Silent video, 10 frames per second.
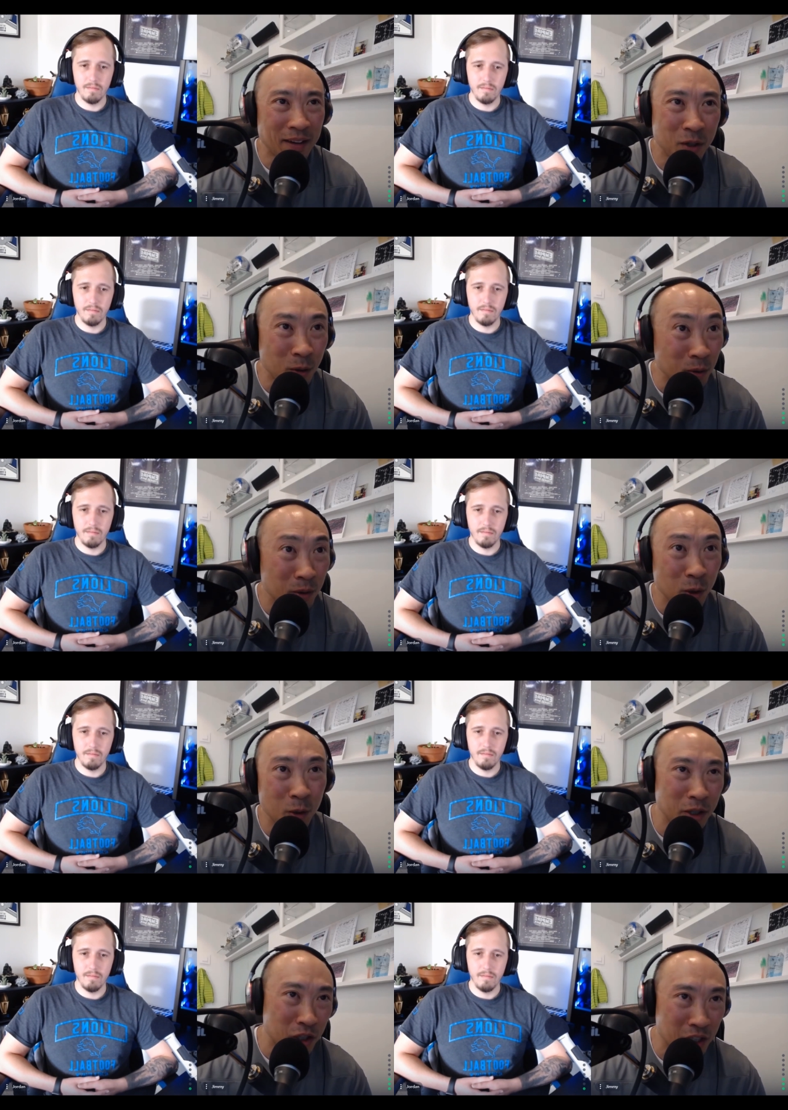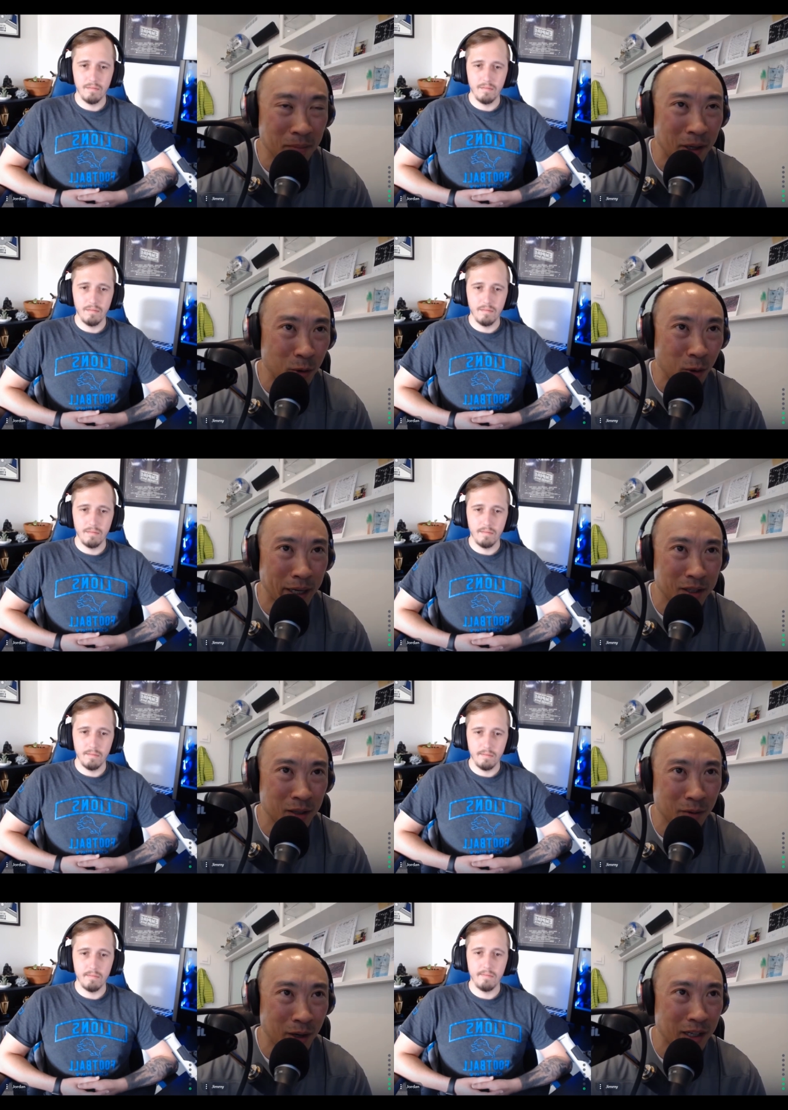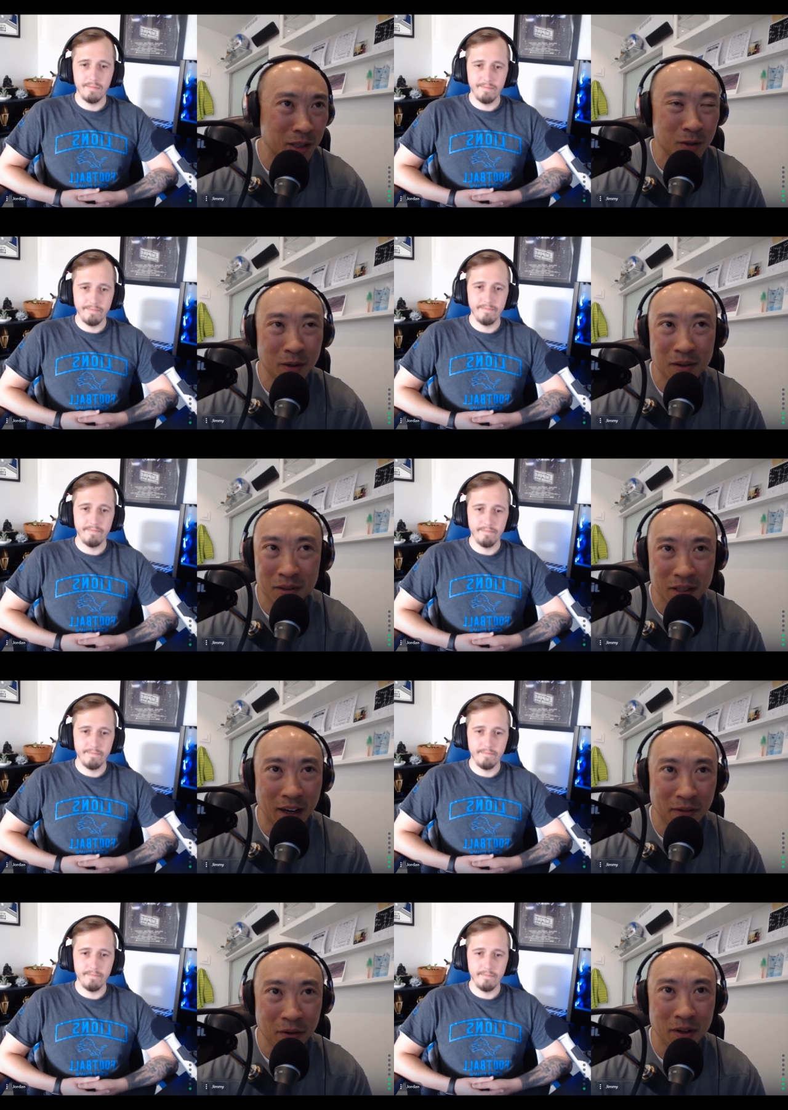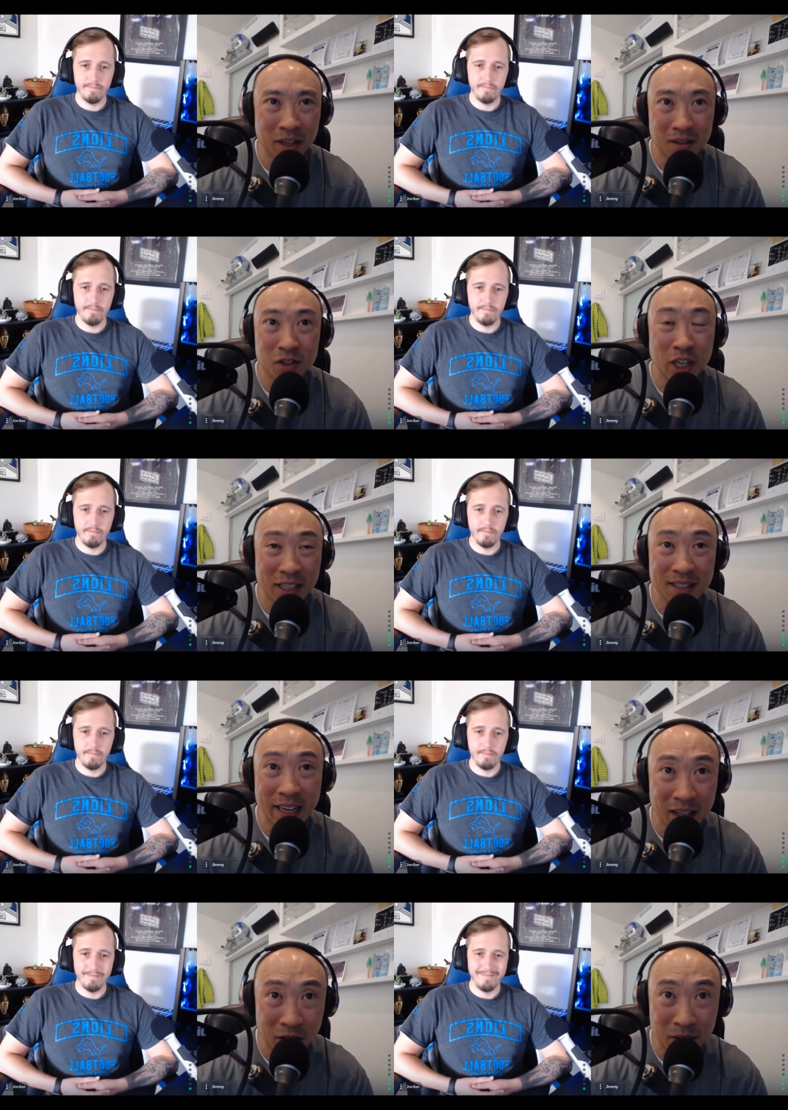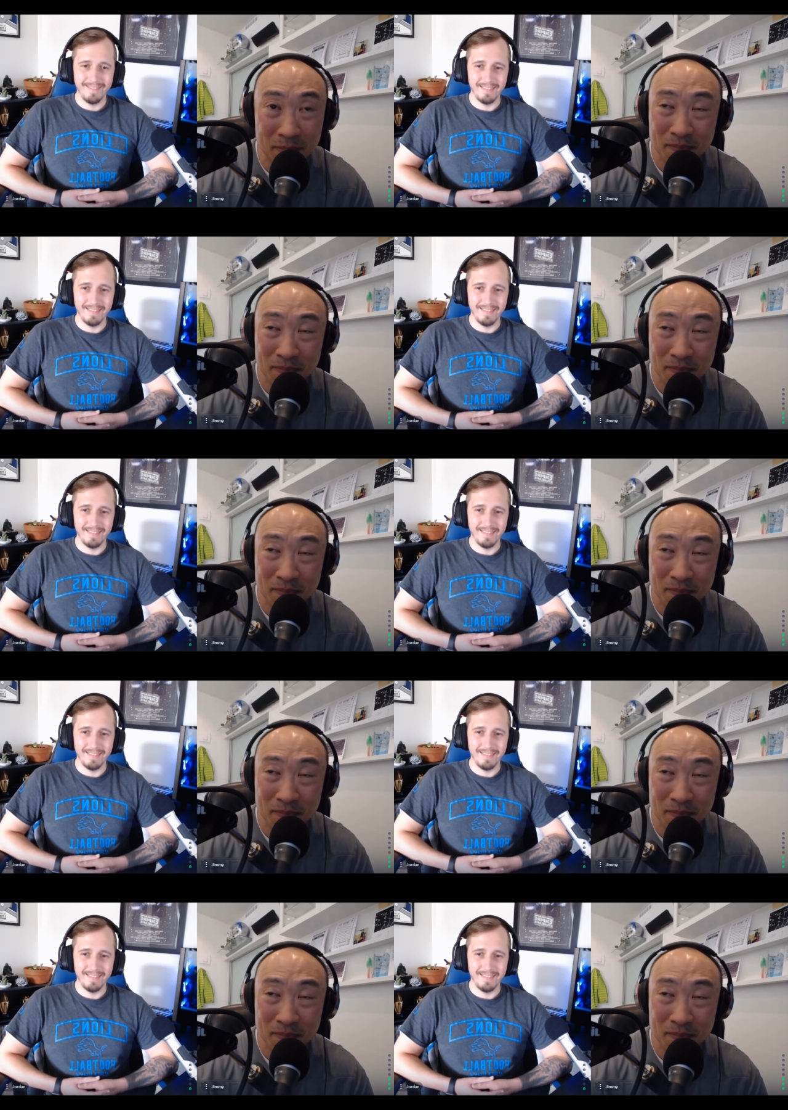Speaker 1: two legitimate quarterbacks on the roster, Stafford and Chase Daniel.